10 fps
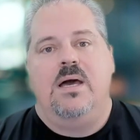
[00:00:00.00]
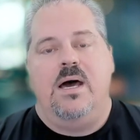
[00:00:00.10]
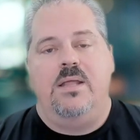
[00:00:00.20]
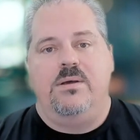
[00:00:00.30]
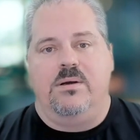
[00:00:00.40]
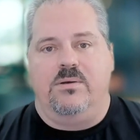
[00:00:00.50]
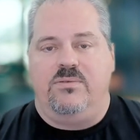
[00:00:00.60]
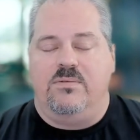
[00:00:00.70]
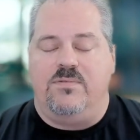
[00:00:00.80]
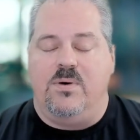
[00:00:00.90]

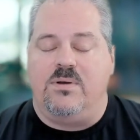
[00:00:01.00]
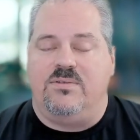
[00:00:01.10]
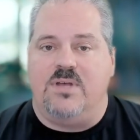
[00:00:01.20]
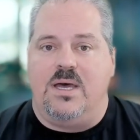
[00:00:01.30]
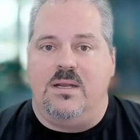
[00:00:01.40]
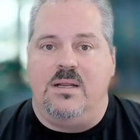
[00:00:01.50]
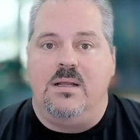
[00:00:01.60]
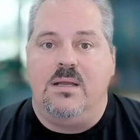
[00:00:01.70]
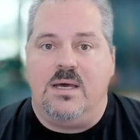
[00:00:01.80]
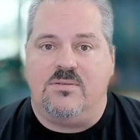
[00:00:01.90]
Others focus on
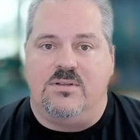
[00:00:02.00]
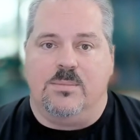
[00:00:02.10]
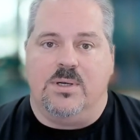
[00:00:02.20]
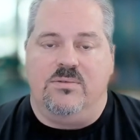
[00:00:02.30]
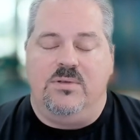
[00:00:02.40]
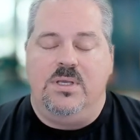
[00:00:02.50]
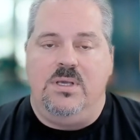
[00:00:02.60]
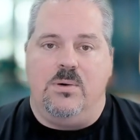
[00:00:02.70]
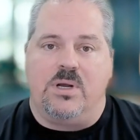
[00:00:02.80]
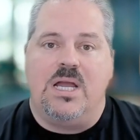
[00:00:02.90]
customers,
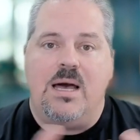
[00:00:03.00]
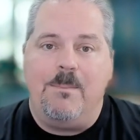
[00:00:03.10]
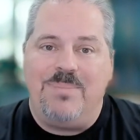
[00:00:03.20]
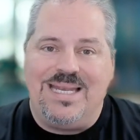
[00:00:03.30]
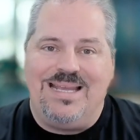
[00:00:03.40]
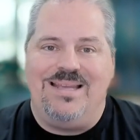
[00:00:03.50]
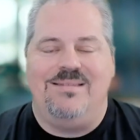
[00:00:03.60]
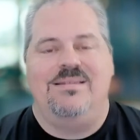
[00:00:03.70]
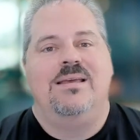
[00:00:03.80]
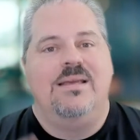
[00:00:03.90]
your
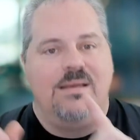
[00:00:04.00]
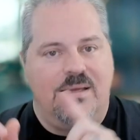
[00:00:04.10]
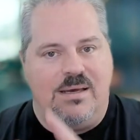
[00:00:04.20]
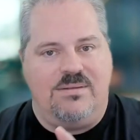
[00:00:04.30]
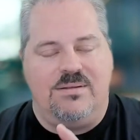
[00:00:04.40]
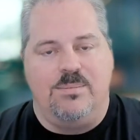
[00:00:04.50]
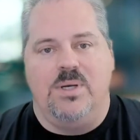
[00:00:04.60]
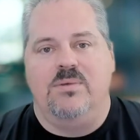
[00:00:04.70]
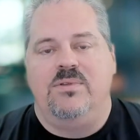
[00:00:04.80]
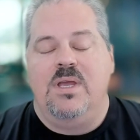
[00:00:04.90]
company's
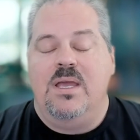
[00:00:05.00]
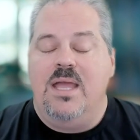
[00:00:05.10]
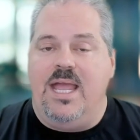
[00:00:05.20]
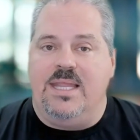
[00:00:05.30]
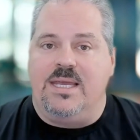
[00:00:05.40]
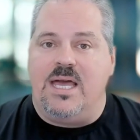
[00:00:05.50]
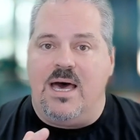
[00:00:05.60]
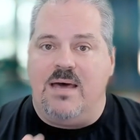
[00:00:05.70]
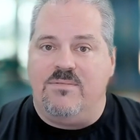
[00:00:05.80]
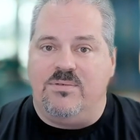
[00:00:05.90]
customers, and the
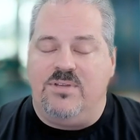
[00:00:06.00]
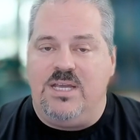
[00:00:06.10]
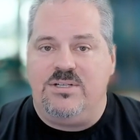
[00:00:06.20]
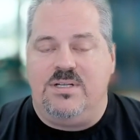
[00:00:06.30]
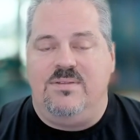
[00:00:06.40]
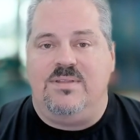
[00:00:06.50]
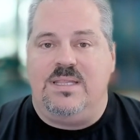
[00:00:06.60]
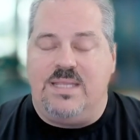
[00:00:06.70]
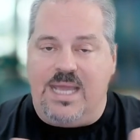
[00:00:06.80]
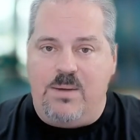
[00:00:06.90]
conversations
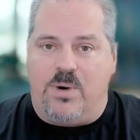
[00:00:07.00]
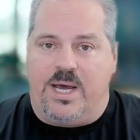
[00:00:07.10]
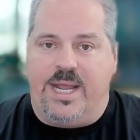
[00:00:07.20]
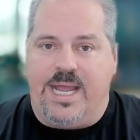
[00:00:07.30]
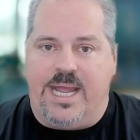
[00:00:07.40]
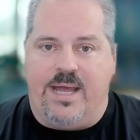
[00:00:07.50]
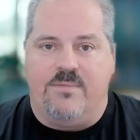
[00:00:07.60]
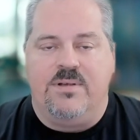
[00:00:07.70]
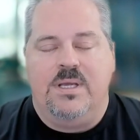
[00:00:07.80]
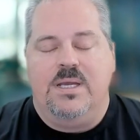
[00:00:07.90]
that they want to
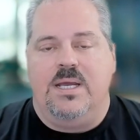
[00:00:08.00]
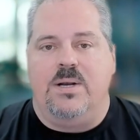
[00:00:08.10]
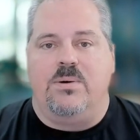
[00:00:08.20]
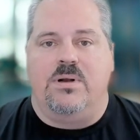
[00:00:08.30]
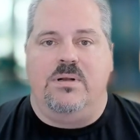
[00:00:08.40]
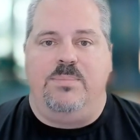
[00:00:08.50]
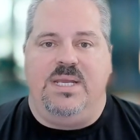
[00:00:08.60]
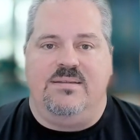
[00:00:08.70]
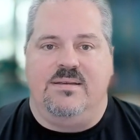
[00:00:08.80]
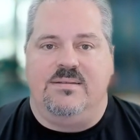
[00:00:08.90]
have in order to be
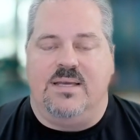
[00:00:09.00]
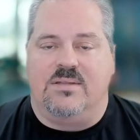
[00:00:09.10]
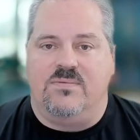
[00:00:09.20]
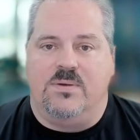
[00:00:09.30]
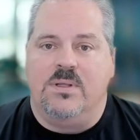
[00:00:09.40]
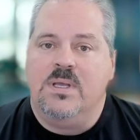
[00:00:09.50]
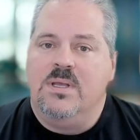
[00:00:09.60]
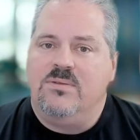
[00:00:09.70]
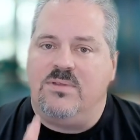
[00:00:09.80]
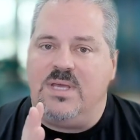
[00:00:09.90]
successful.
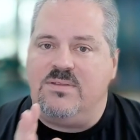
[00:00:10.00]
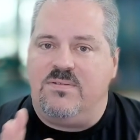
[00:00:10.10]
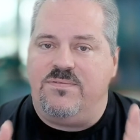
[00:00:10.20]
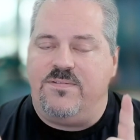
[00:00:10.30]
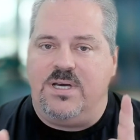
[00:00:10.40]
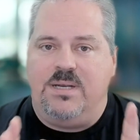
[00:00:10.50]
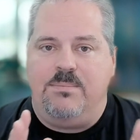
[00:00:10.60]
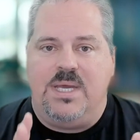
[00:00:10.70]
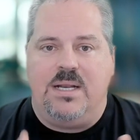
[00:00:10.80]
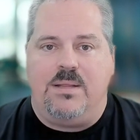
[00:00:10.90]
So that's a
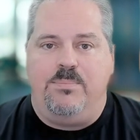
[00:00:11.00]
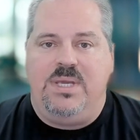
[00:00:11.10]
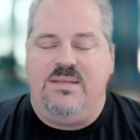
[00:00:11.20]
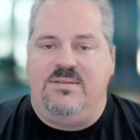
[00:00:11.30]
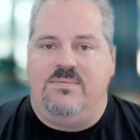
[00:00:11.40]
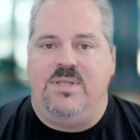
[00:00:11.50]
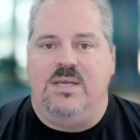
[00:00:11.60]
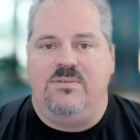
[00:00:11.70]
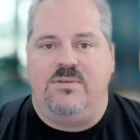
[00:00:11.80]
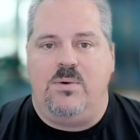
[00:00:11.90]
fundamental piece of
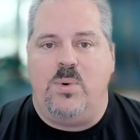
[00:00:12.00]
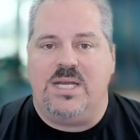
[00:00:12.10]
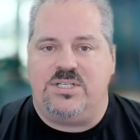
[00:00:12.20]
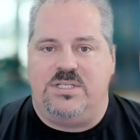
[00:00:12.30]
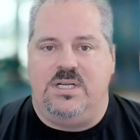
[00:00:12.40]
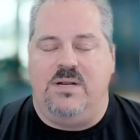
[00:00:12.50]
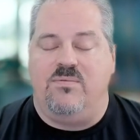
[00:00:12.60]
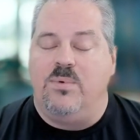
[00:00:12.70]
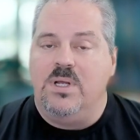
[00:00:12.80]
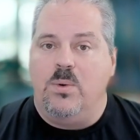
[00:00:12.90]
this question
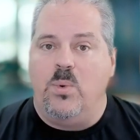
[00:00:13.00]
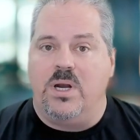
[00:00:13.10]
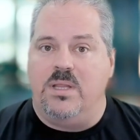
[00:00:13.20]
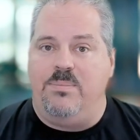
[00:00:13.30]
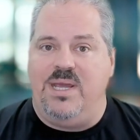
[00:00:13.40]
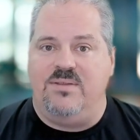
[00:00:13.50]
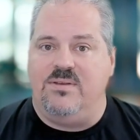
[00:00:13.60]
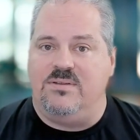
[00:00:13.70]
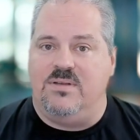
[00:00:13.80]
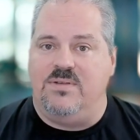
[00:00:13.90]
of what are the
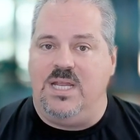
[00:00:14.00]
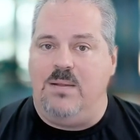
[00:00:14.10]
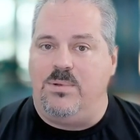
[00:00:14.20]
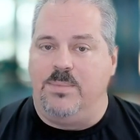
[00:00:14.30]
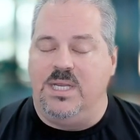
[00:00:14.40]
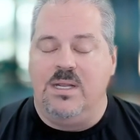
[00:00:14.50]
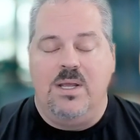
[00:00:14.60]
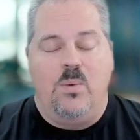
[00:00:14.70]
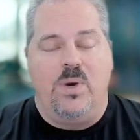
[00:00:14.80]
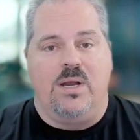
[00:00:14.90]
basics of enablement.
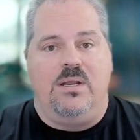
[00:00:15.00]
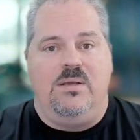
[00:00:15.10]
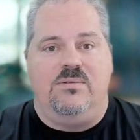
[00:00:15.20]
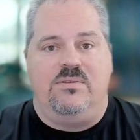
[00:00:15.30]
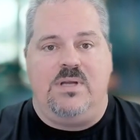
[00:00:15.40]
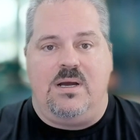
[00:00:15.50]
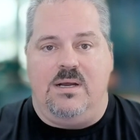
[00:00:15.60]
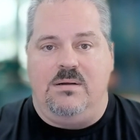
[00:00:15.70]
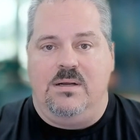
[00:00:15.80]
Where do you start?